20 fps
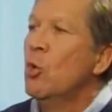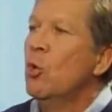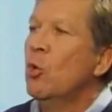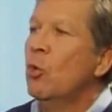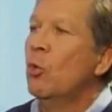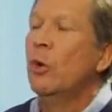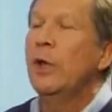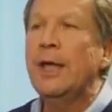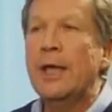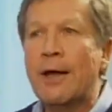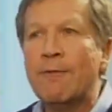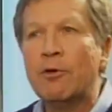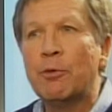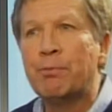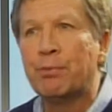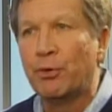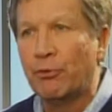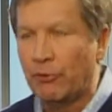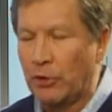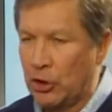We have a
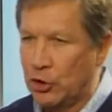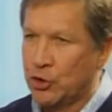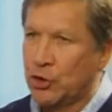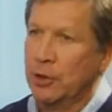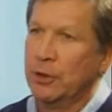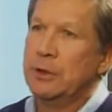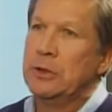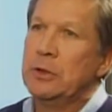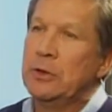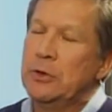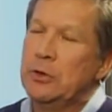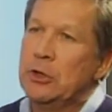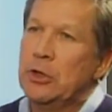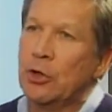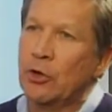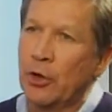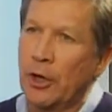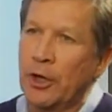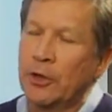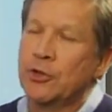provision
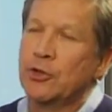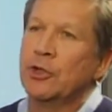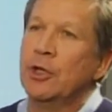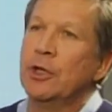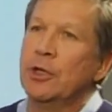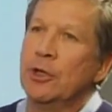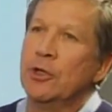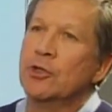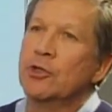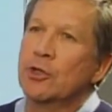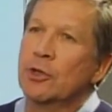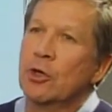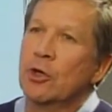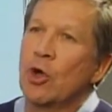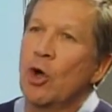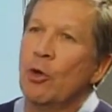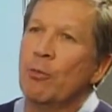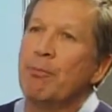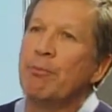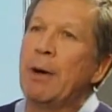in our cities
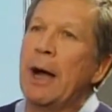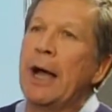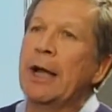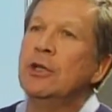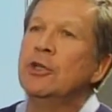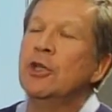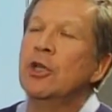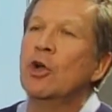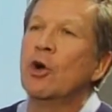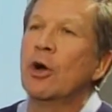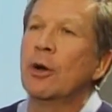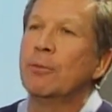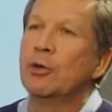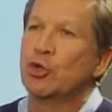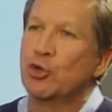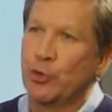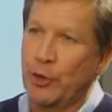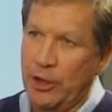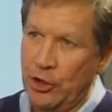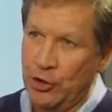called binding
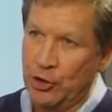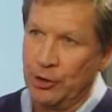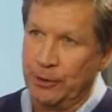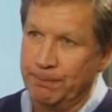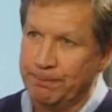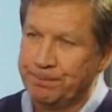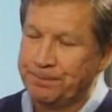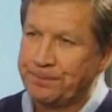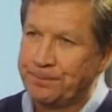arbitration.